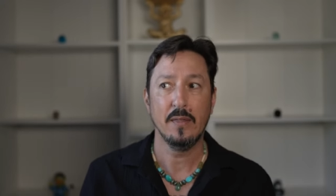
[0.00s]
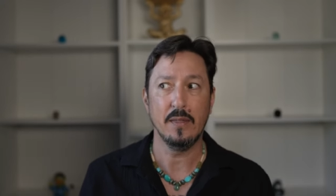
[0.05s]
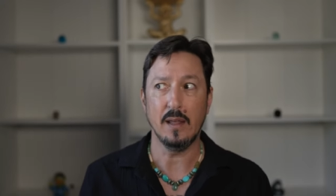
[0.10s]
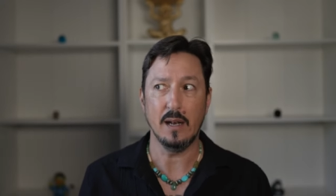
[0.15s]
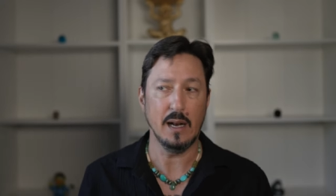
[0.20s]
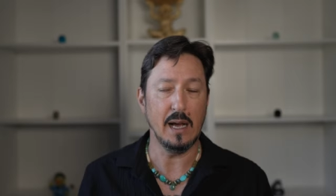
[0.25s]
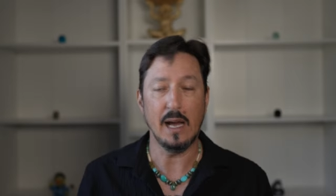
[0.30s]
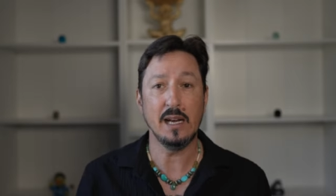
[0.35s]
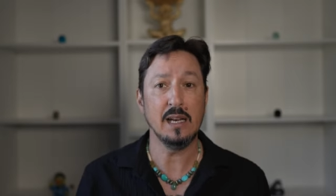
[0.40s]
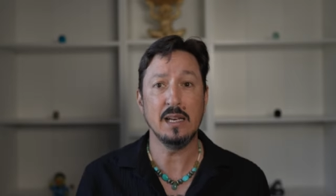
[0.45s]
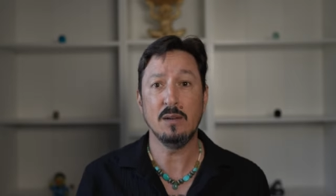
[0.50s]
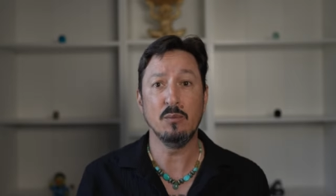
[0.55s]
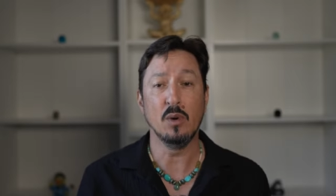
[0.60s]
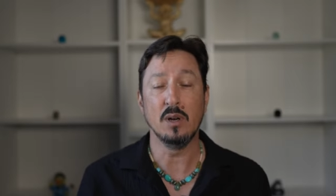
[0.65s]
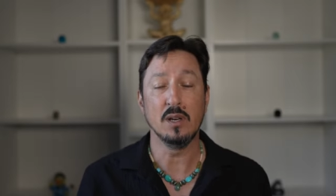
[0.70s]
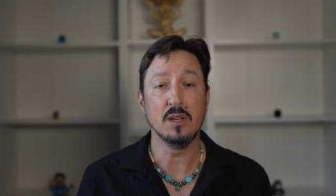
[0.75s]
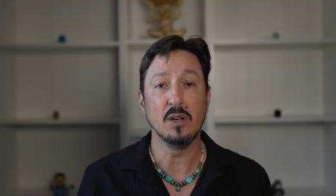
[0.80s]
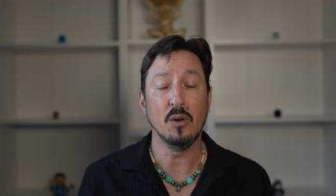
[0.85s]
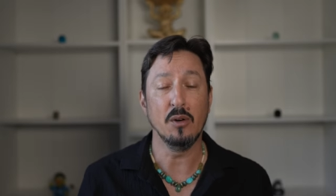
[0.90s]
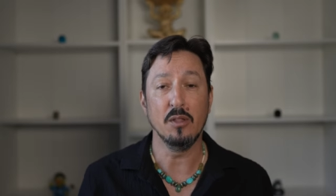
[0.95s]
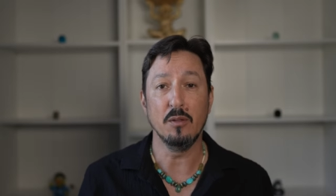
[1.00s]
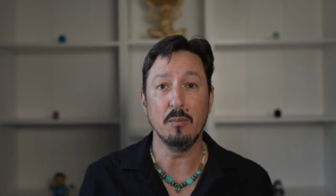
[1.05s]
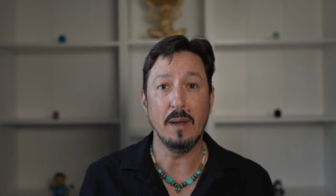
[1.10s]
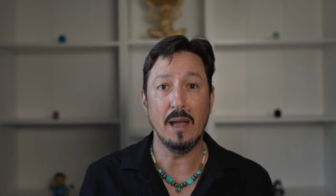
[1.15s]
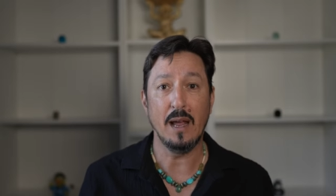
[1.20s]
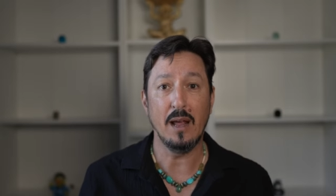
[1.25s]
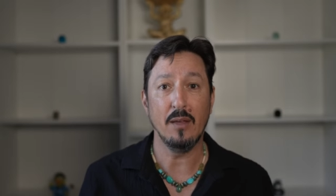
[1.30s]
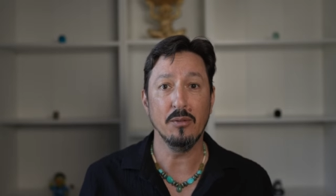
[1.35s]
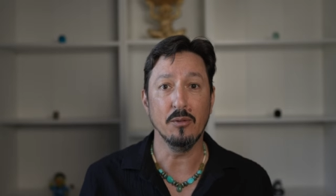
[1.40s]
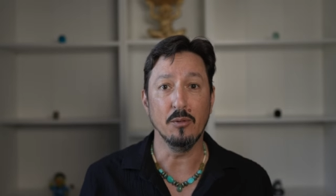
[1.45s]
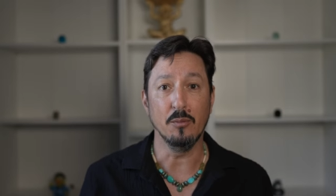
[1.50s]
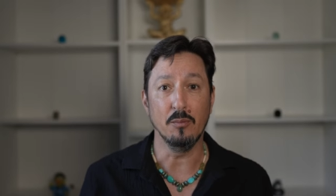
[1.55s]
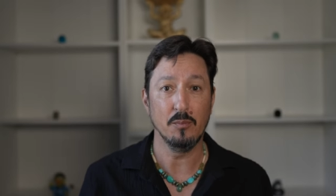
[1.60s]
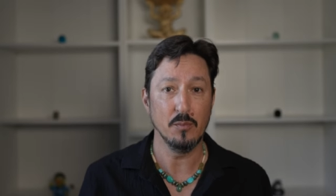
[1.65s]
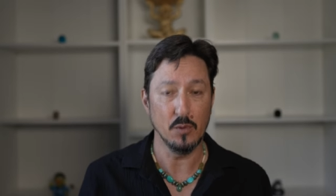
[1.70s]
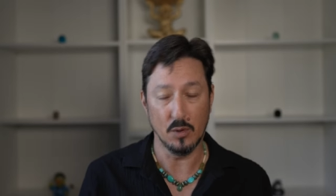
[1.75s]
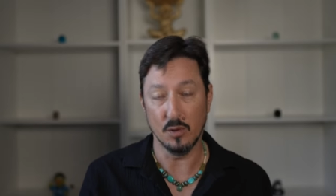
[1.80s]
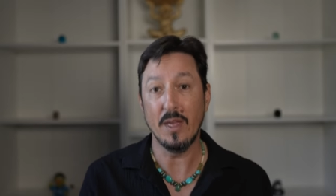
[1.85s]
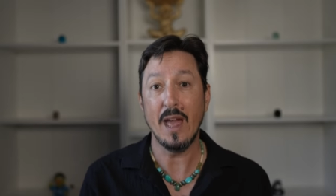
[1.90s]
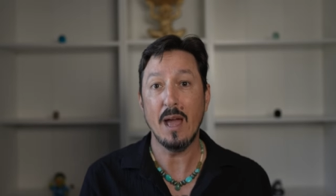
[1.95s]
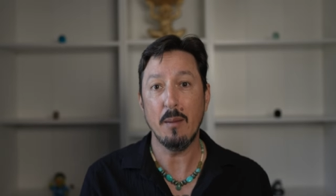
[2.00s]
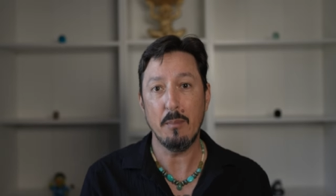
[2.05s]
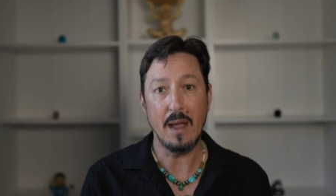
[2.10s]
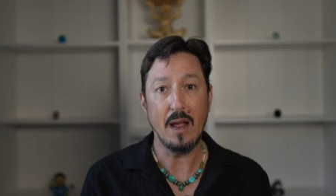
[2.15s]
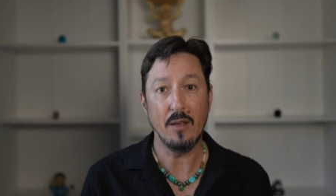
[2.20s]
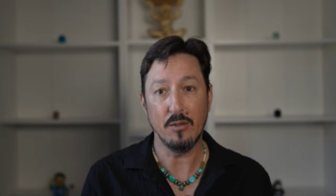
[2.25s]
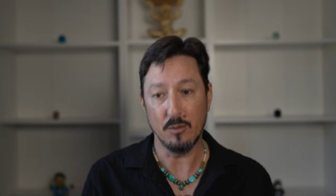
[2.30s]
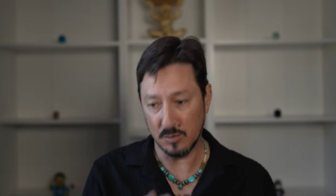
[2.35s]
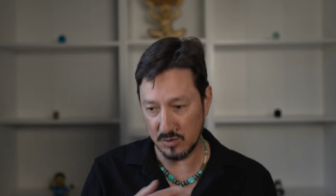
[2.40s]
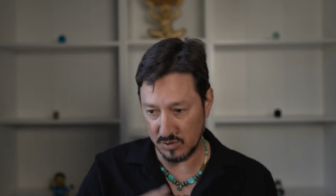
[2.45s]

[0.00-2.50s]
that I didn't even want to go into the bathroom or that bathroom.